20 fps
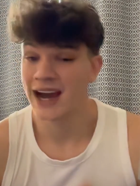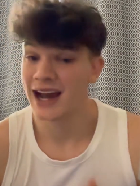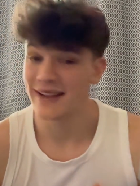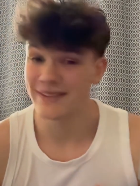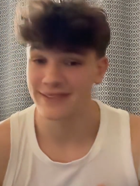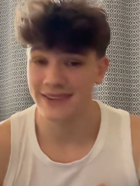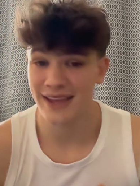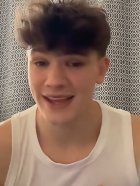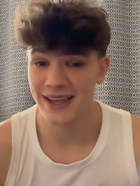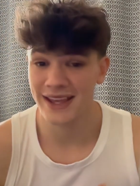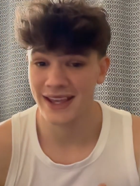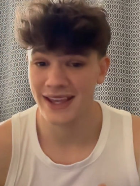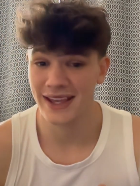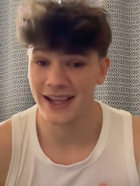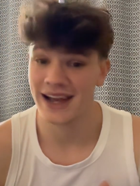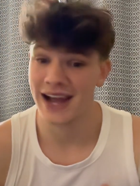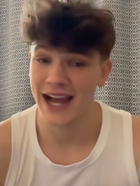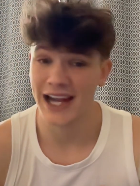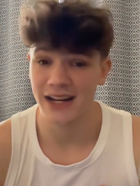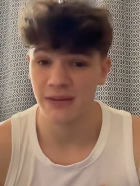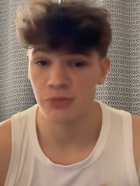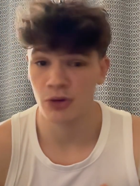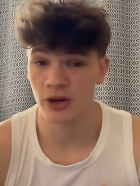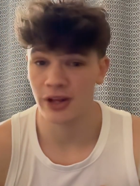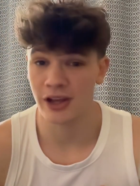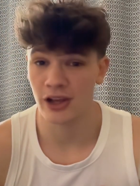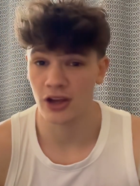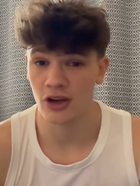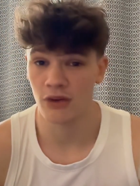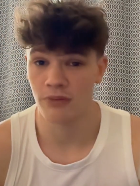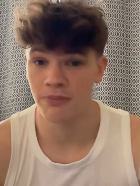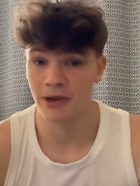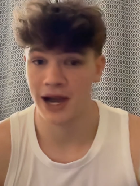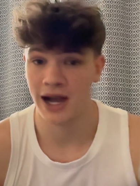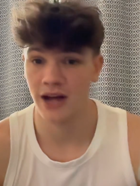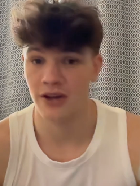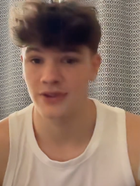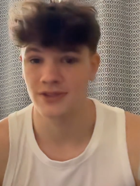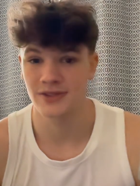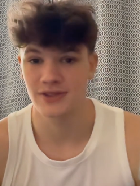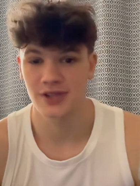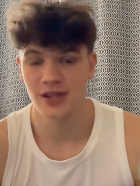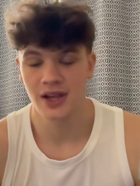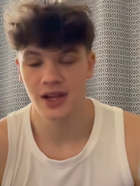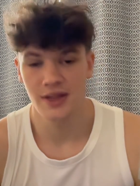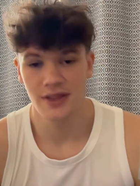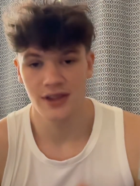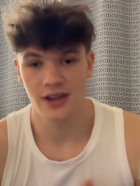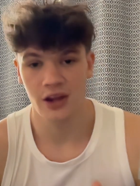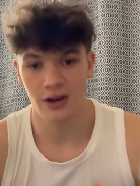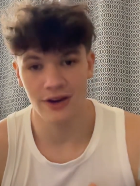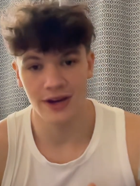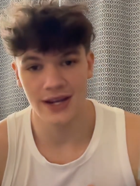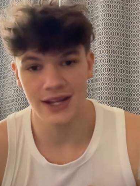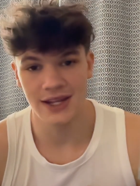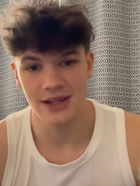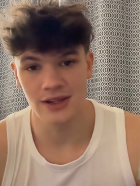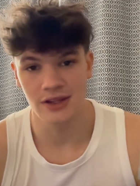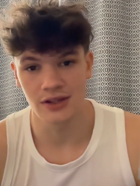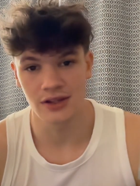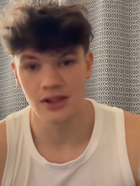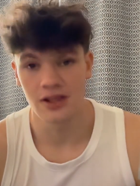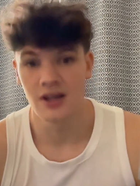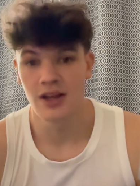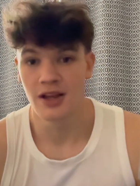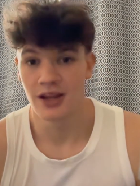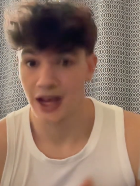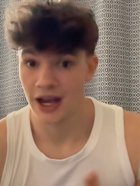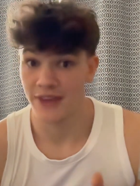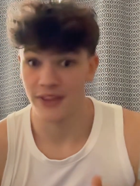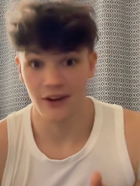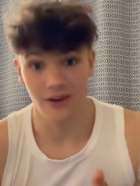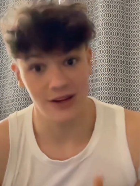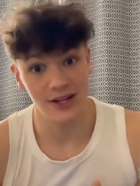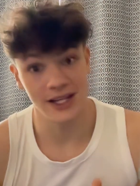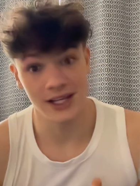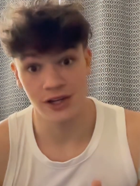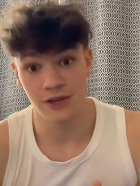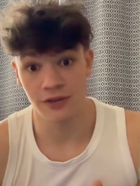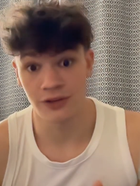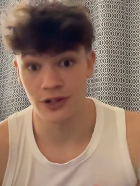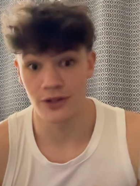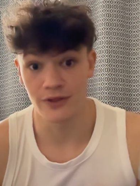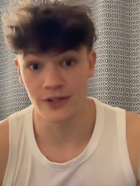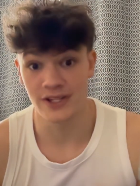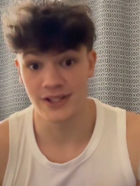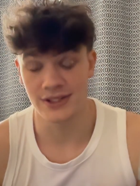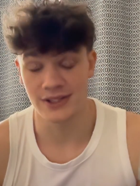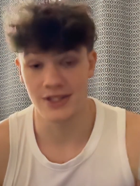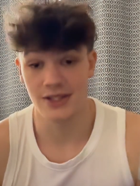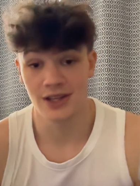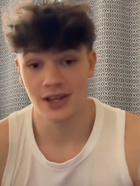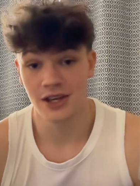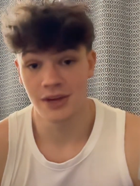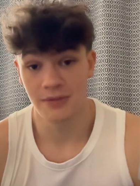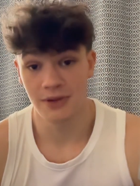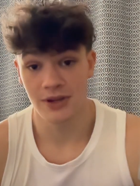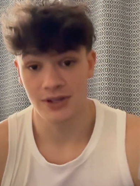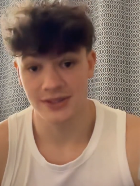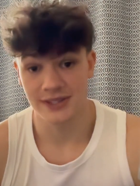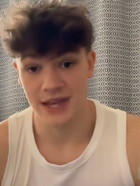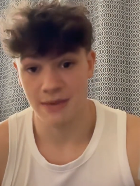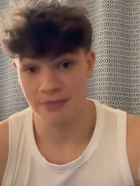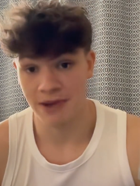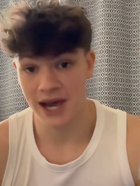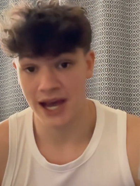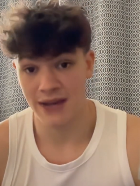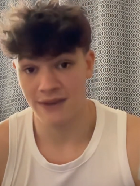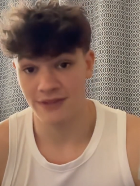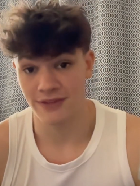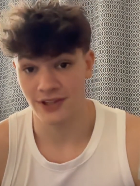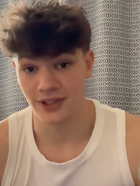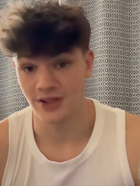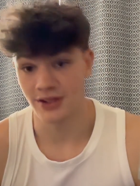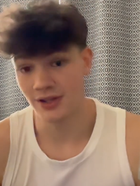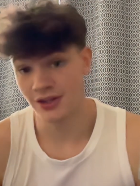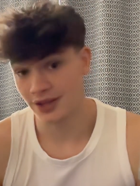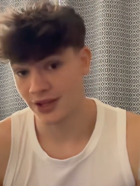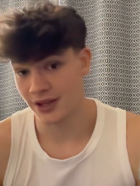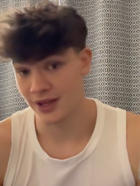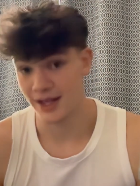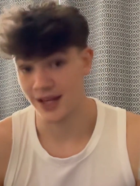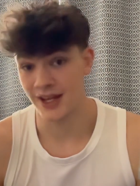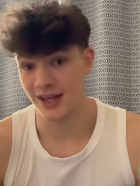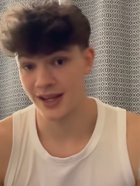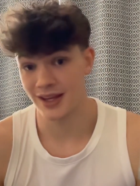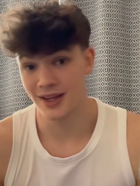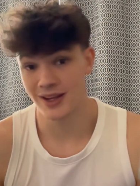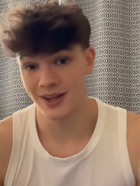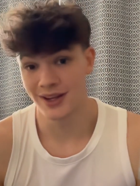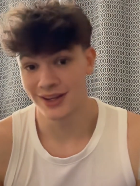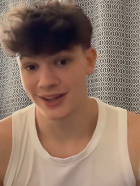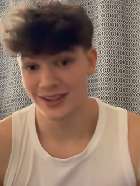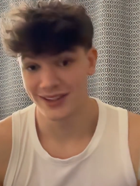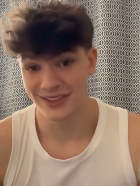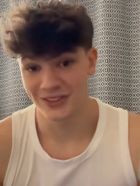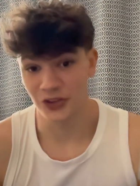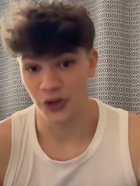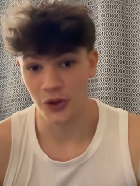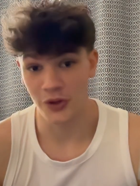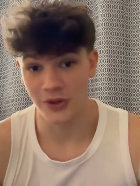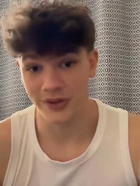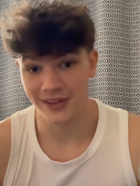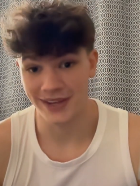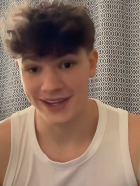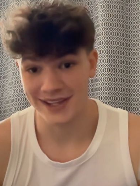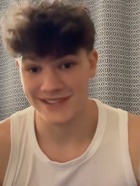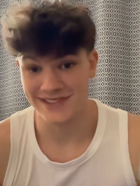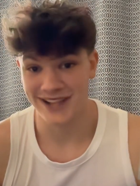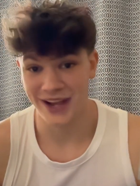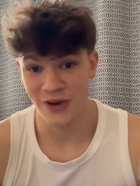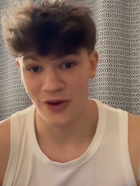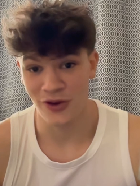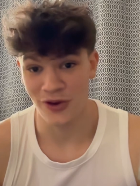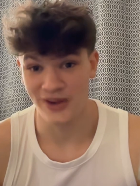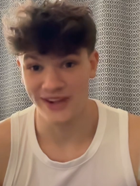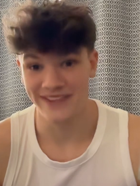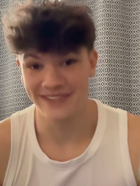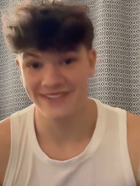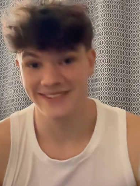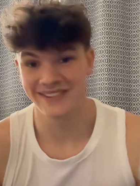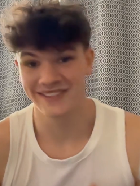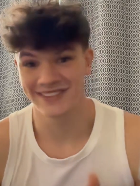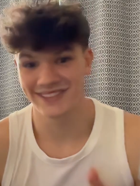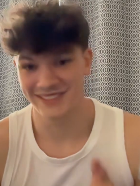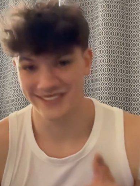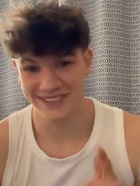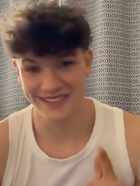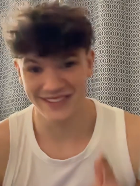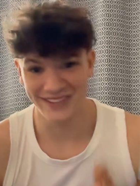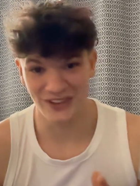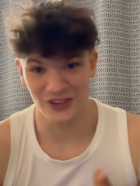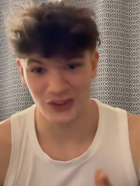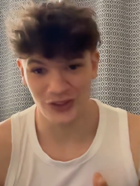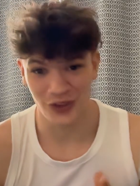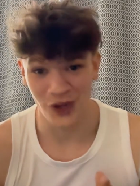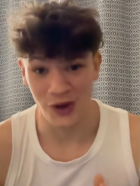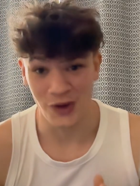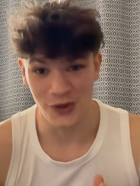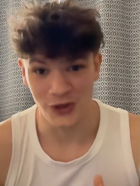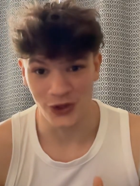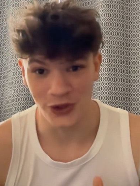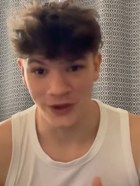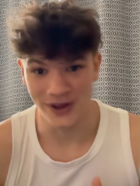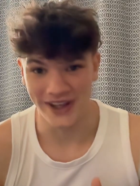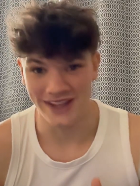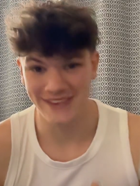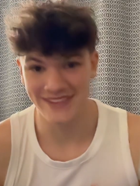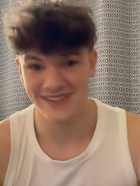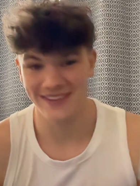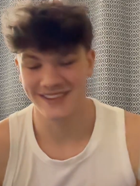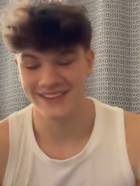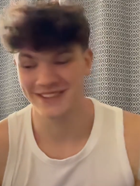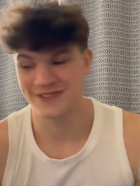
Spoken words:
And taking anabolic compounds that are illegal, and they're illegal for a reason, because they're bad for you, okay? Don't take steroids. Don't do it.